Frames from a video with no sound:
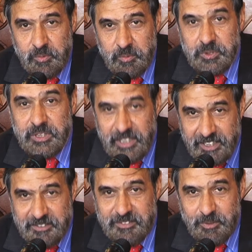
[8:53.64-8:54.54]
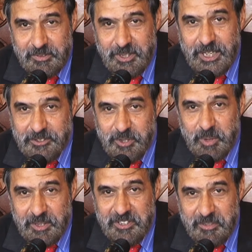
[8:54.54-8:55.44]
who's connected
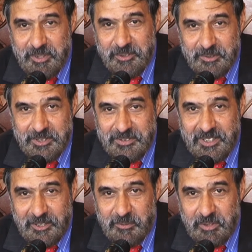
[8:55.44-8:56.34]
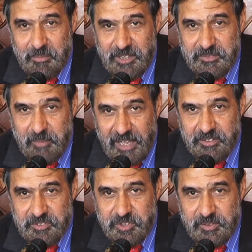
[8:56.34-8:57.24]
very deeply to this country by his
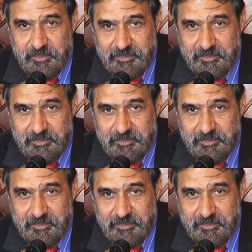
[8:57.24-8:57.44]
marriage,